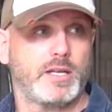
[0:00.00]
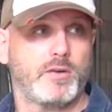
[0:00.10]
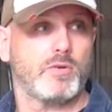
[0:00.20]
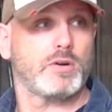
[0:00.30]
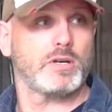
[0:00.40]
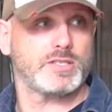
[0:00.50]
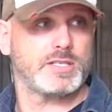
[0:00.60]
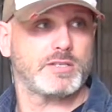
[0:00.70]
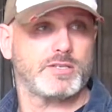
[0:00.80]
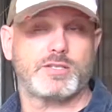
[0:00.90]
anywhere
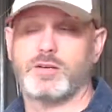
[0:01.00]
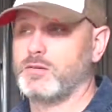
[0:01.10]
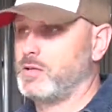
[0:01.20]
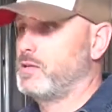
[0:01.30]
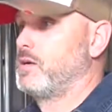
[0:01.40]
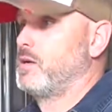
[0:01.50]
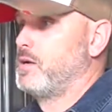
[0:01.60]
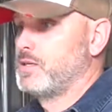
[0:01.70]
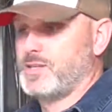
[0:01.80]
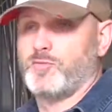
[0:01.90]
else necessarily,
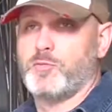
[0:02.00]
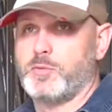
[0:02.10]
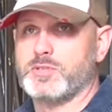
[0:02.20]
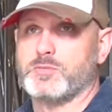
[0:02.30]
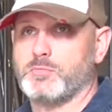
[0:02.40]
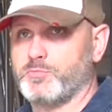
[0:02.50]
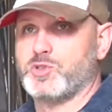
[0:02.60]
except for maybe some